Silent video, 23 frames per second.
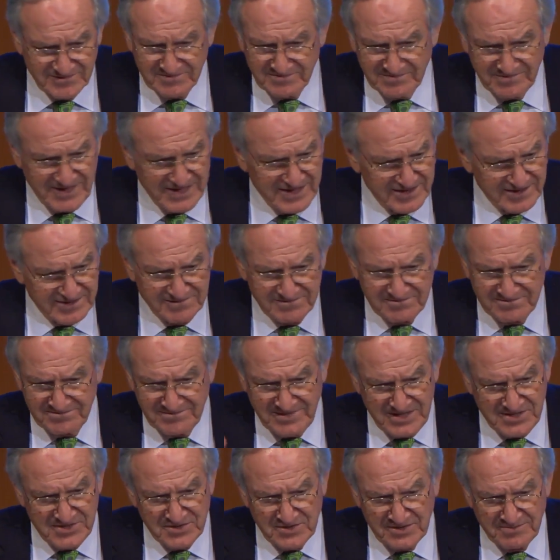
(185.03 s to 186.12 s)
made it a
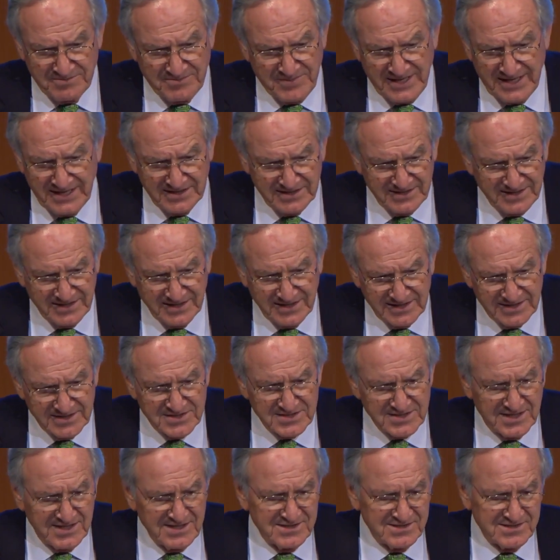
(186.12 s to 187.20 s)
major impact in the United
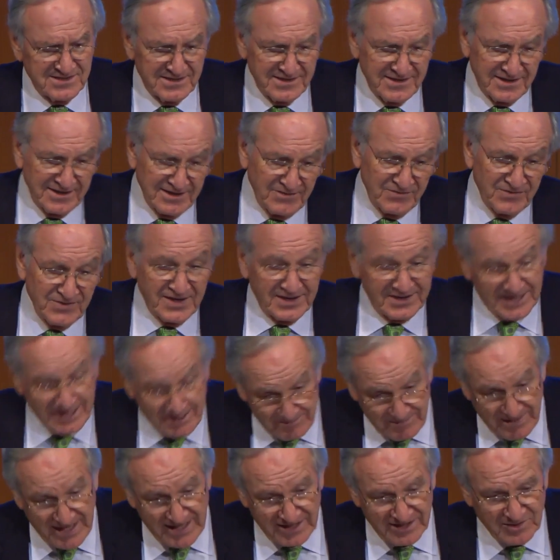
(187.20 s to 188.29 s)
States, and he left that, came
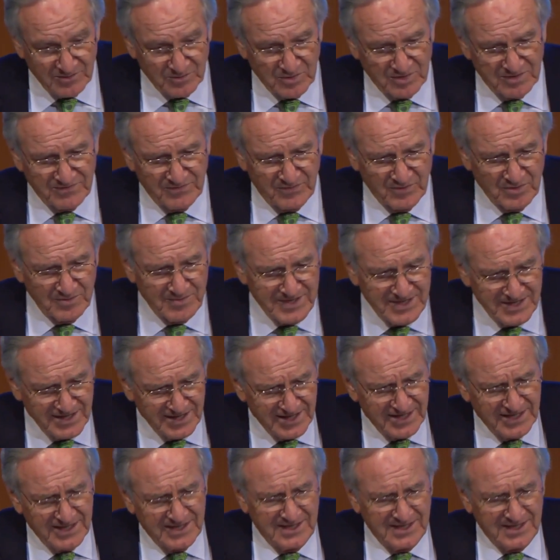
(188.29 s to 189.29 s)
back to work for me